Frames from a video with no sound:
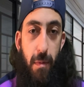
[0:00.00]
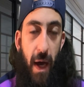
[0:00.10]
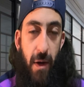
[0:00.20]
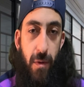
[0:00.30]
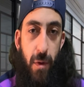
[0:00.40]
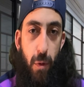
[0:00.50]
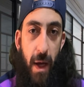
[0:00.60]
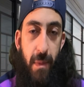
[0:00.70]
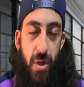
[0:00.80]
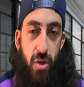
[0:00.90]
I don't know why
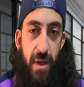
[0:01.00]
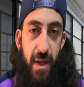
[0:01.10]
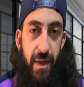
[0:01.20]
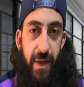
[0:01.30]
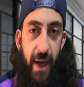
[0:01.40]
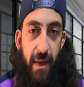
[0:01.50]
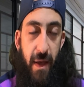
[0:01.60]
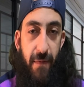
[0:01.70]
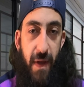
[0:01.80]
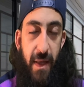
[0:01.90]
Madrid did that
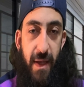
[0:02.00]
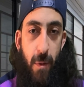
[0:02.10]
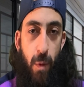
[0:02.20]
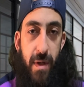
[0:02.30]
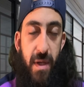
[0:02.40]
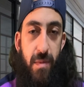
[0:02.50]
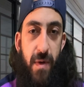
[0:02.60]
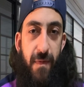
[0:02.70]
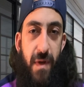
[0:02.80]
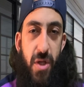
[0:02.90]
if they didn't want him to
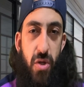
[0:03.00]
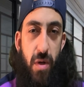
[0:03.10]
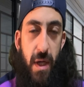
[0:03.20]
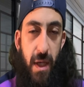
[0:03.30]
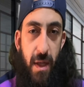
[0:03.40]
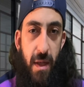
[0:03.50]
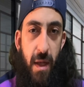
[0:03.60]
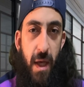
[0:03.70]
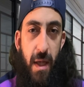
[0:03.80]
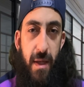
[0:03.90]
feature in
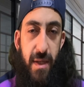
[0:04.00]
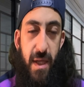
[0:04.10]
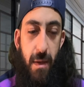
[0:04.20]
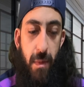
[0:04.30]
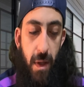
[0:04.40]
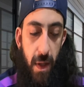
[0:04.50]
the team.